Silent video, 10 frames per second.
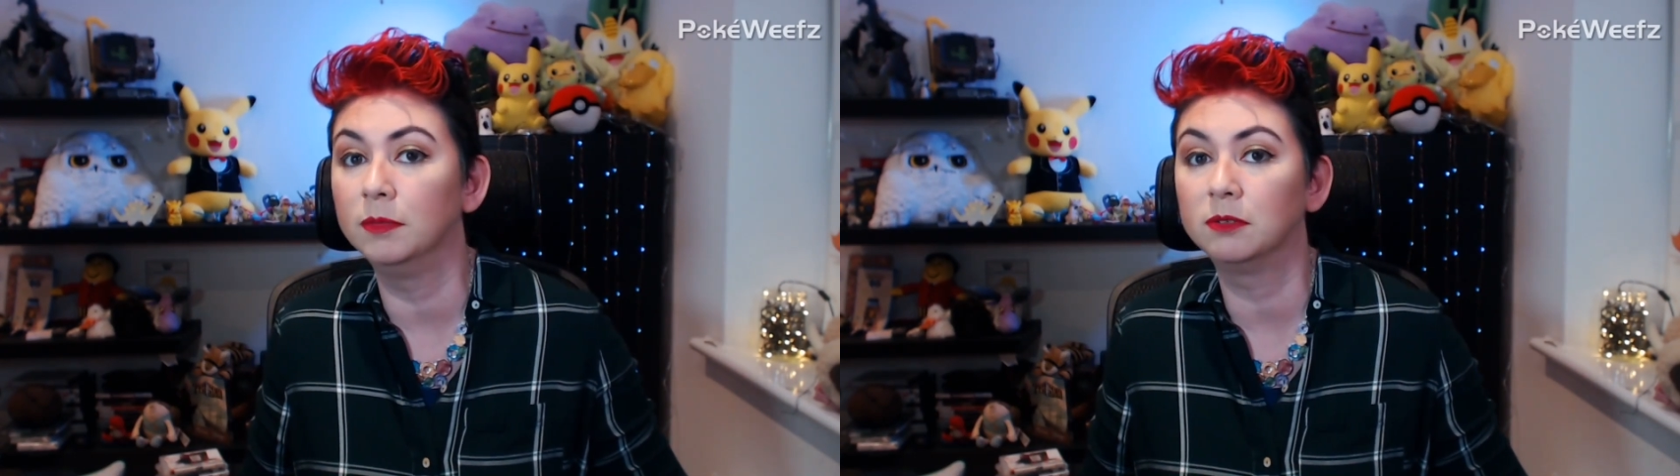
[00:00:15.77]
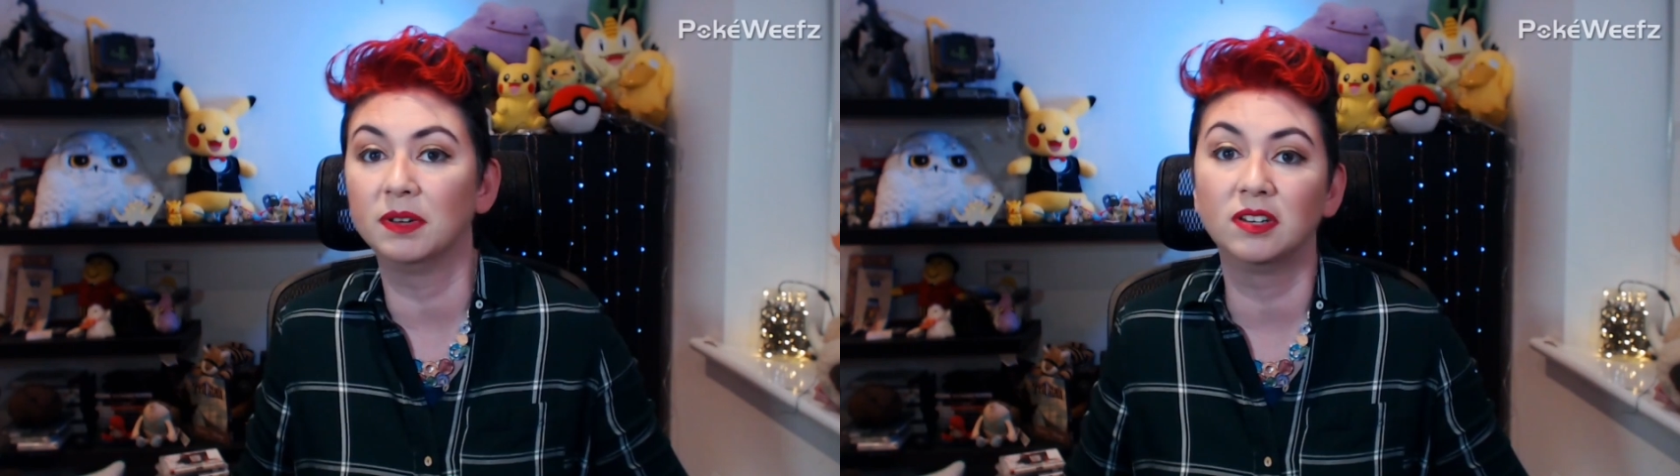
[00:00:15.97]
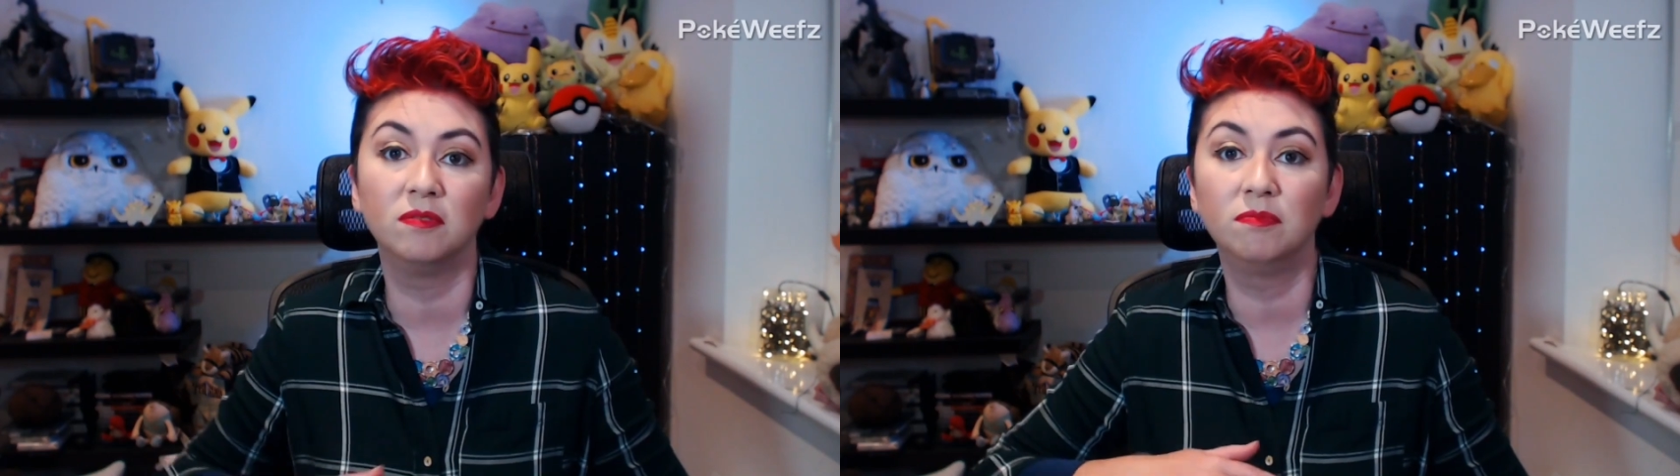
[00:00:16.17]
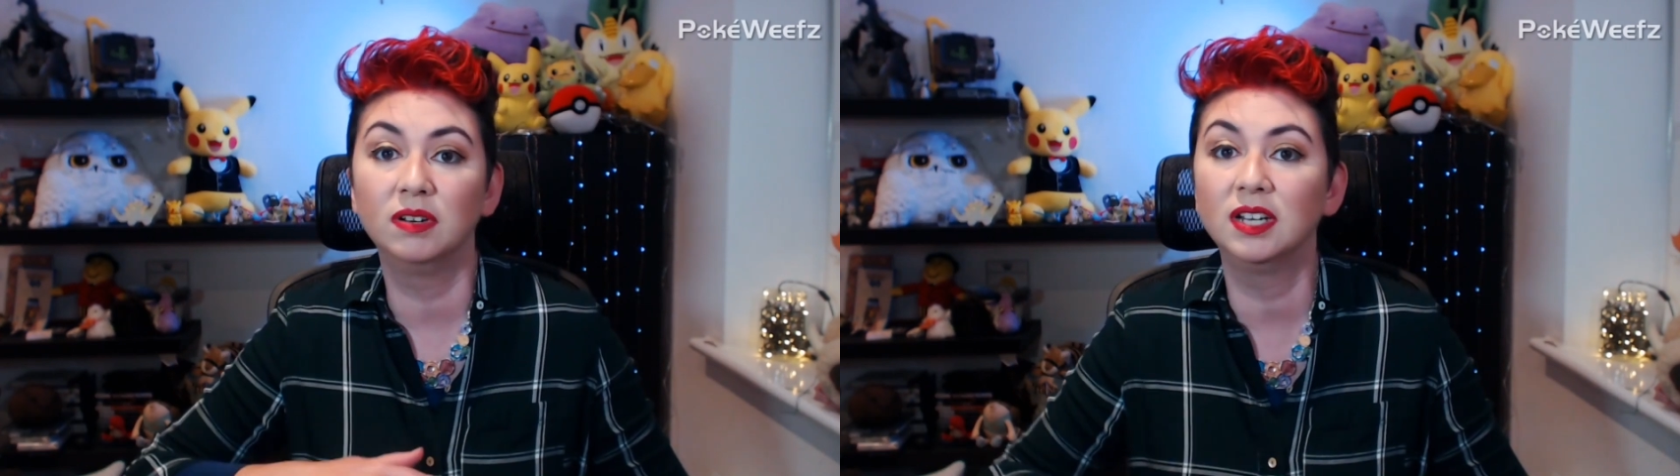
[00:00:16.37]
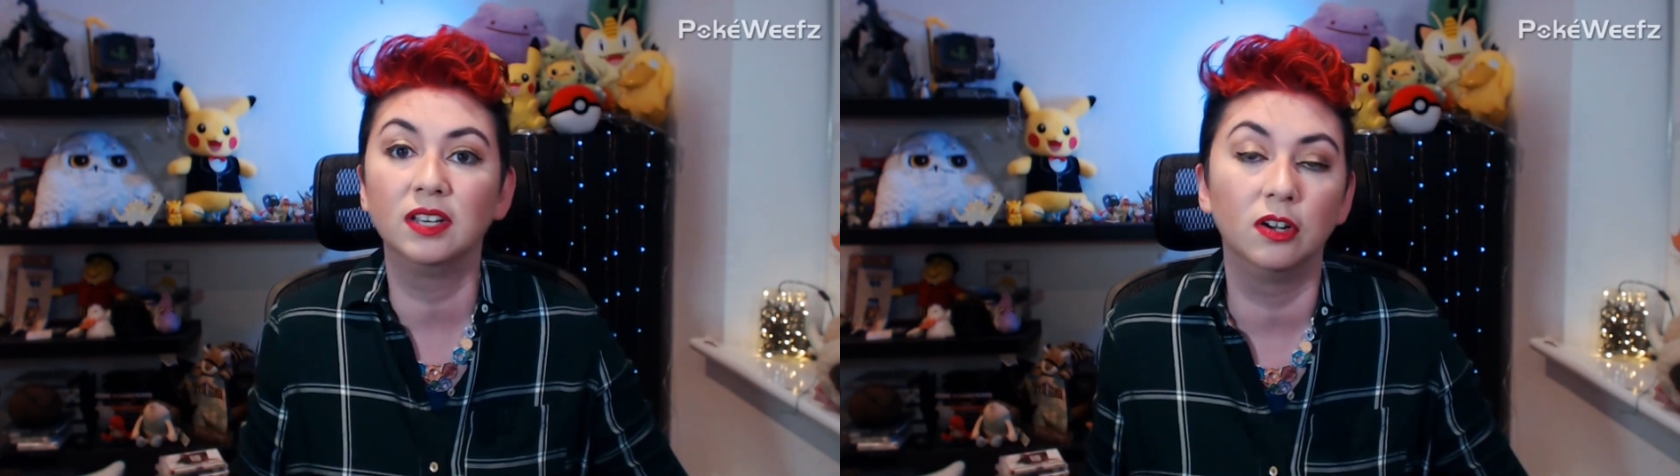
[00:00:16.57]
has been
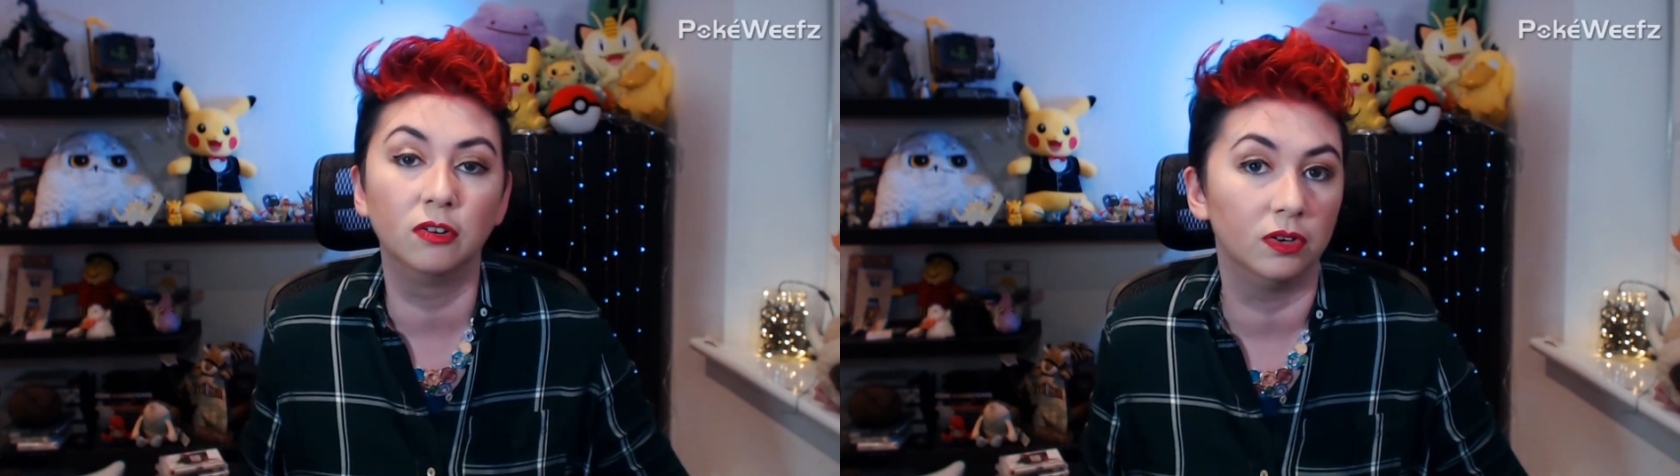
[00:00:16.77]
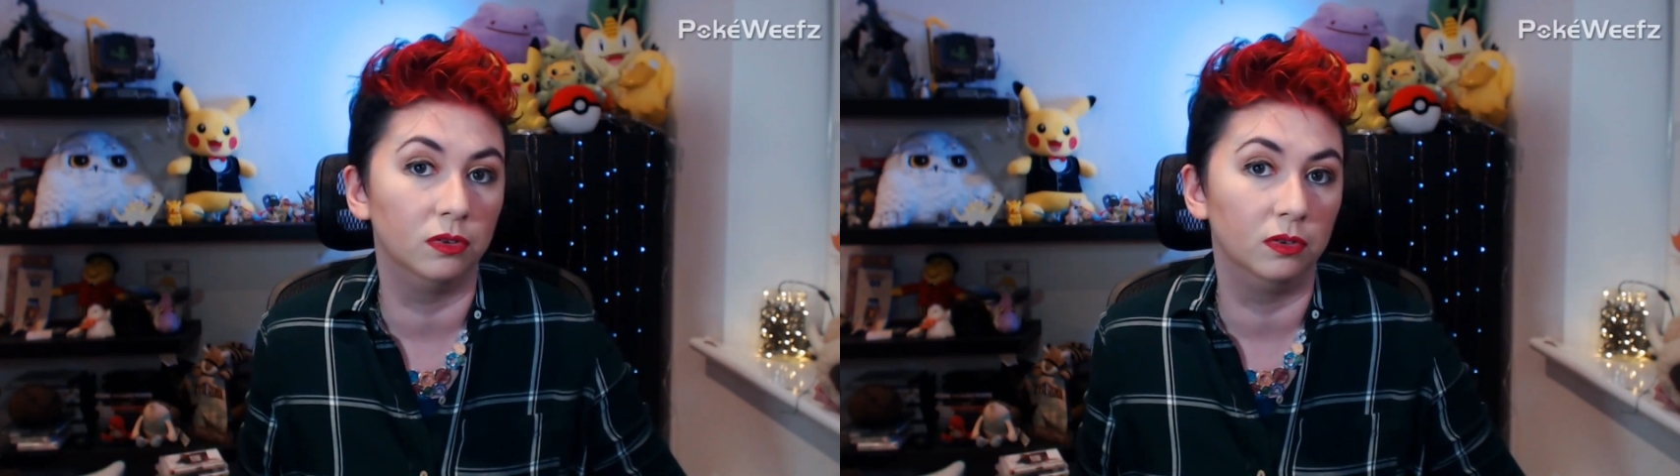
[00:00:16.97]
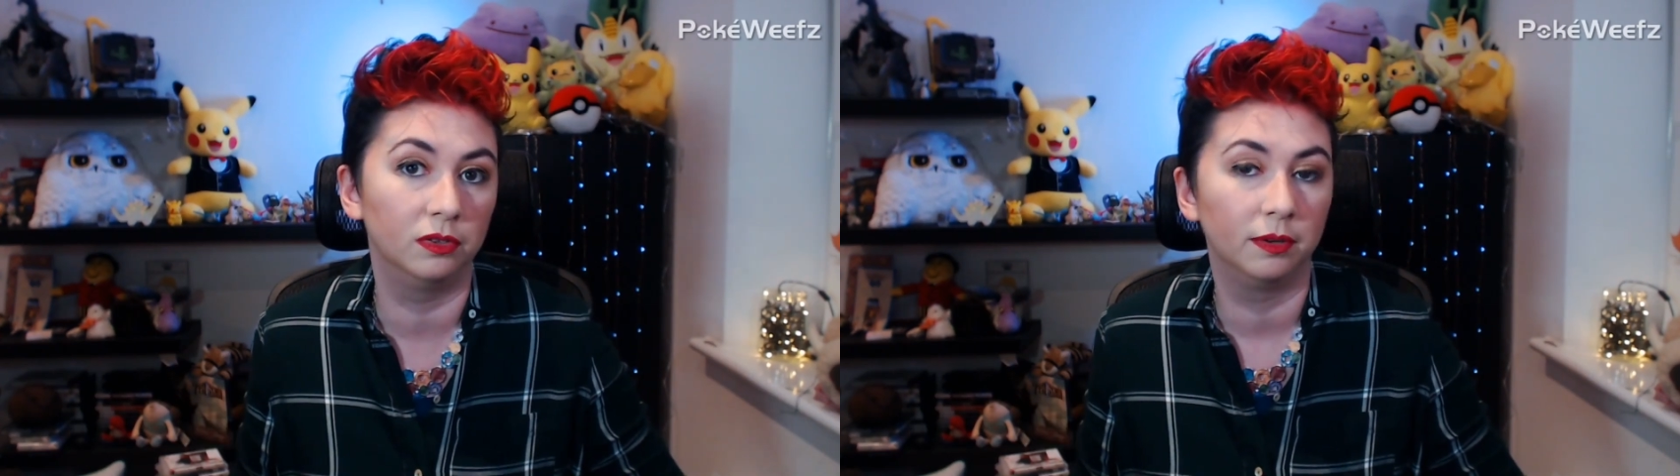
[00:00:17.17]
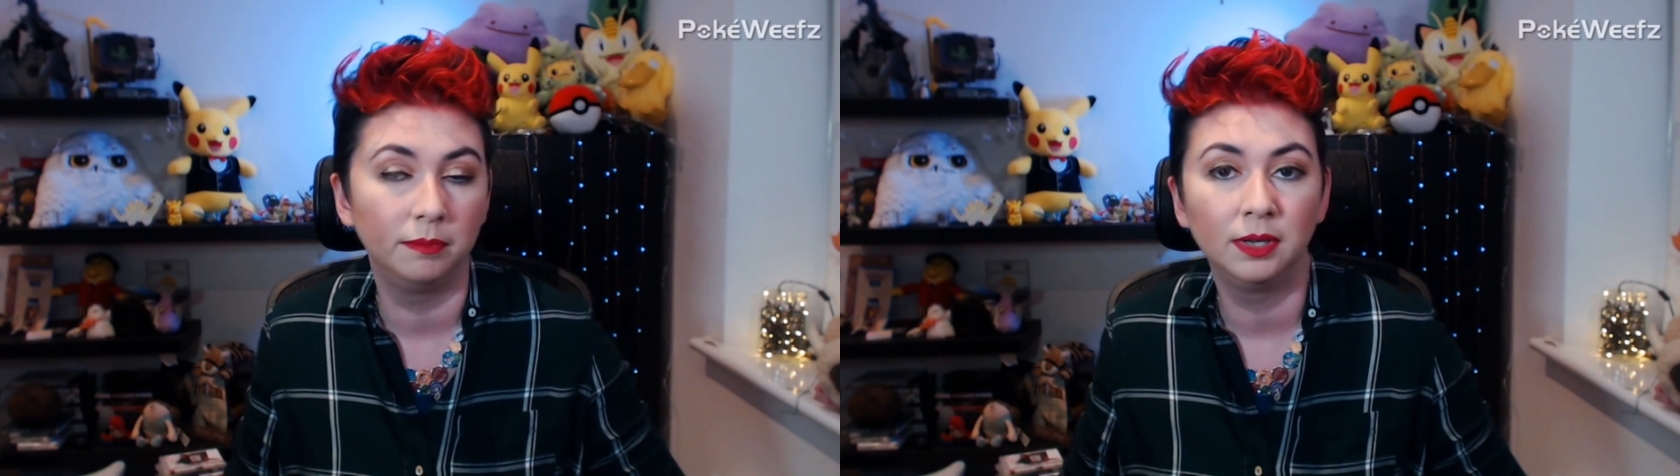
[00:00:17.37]
completely overhauled.